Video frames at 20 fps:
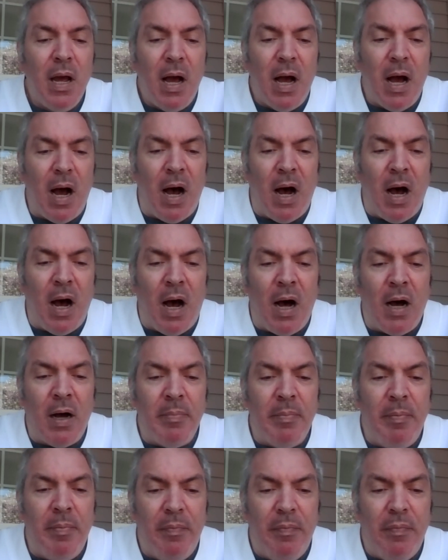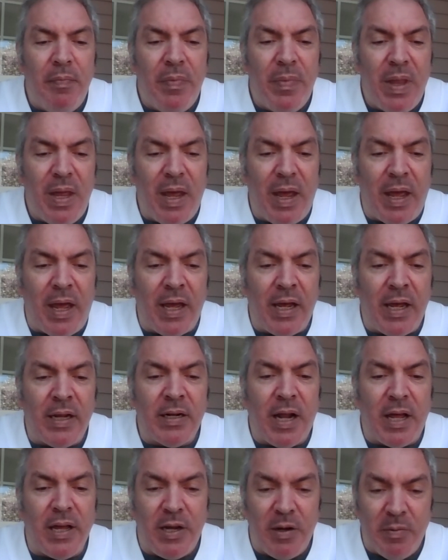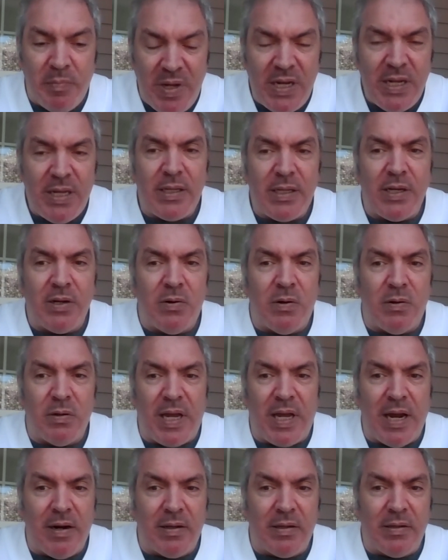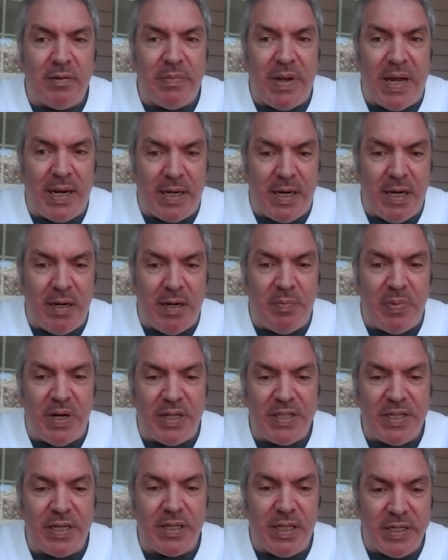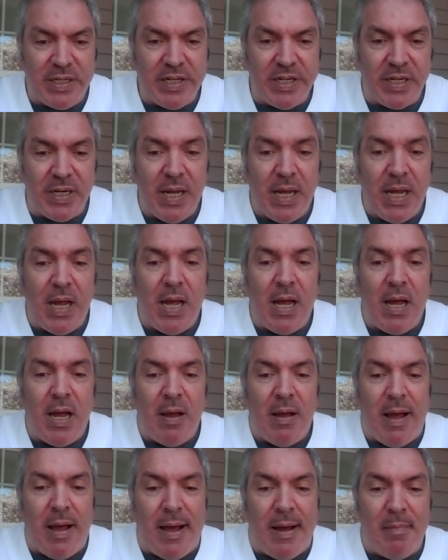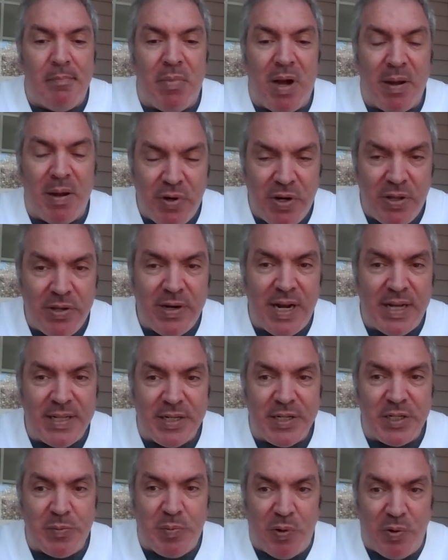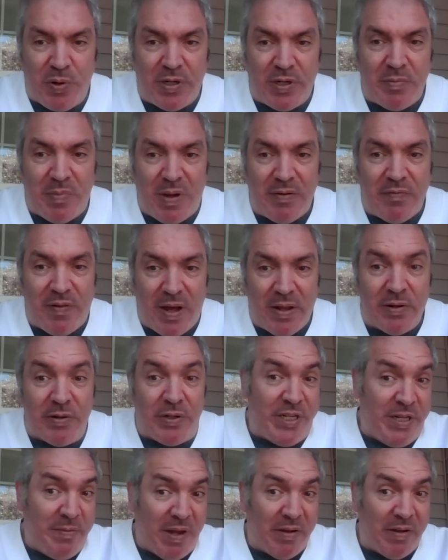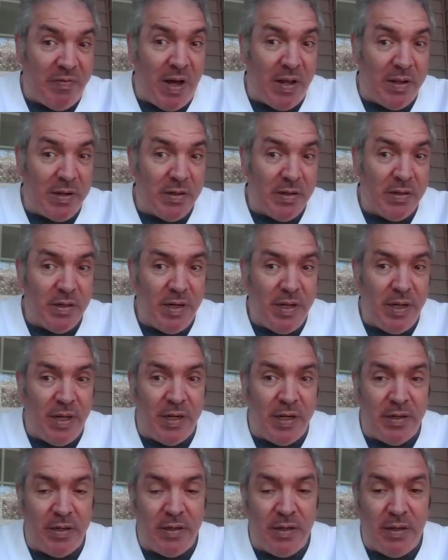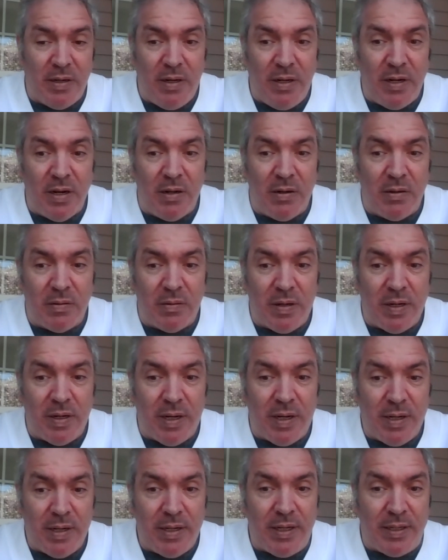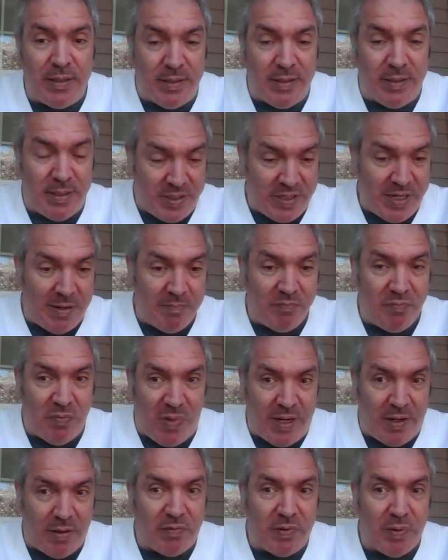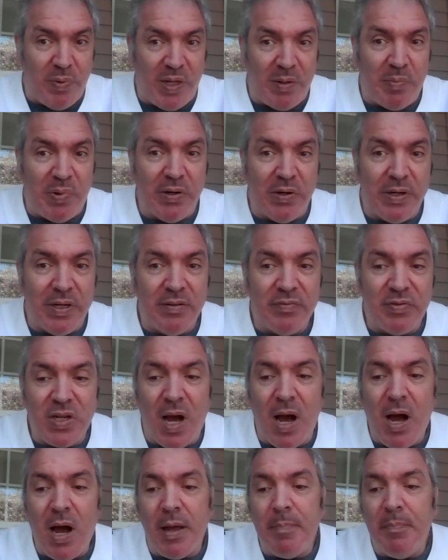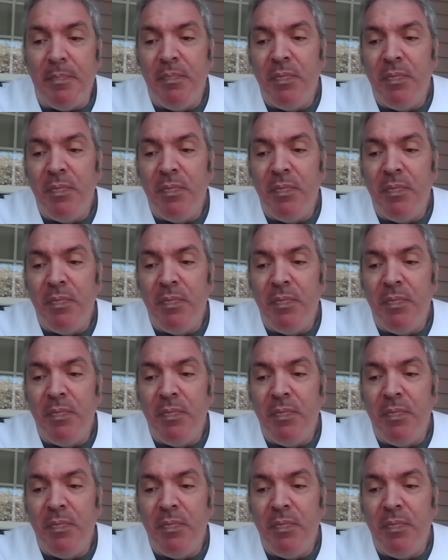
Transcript: And I immediately called Carolyn back up, and I said, listen, my brother hasn't spoken to my father or seen my father in the same 3-week period of time.